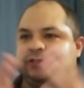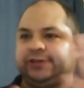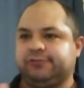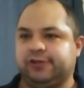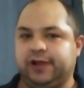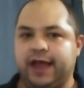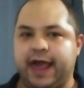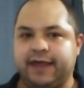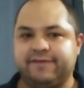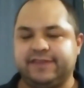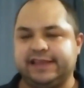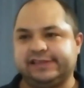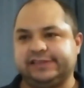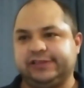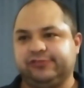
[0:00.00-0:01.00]
So a lot of
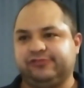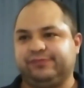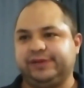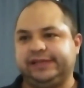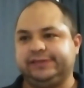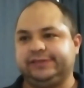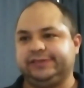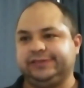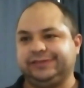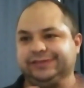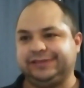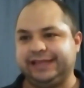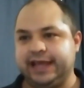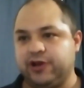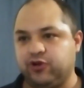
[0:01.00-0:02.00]
this, there'll be
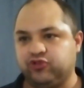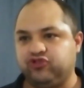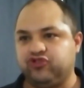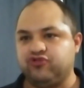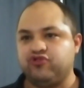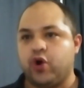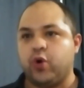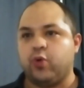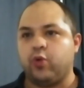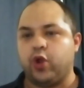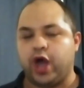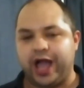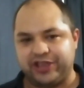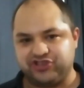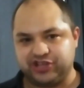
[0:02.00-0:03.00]
little to no
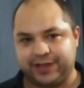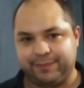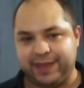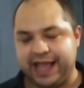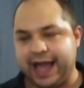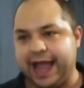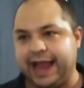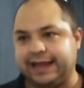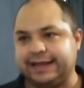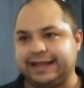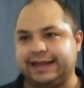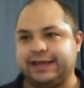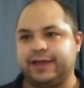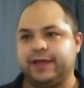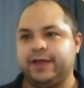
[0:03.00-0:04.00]
logic behind
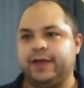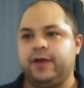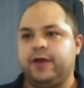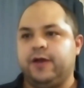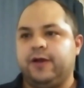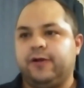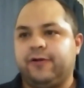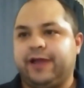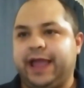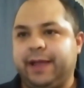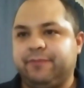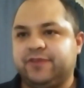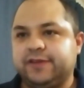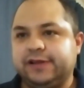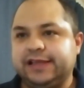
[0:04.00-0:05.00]
it.
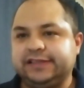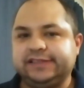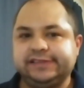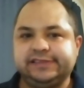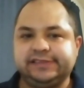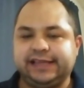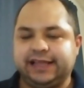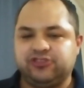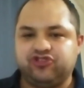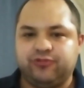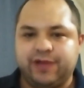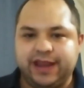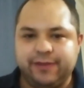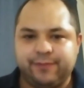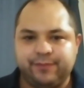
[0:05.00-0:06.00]
Okay, so let's just get
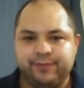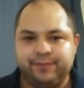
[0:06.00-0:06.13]
to it.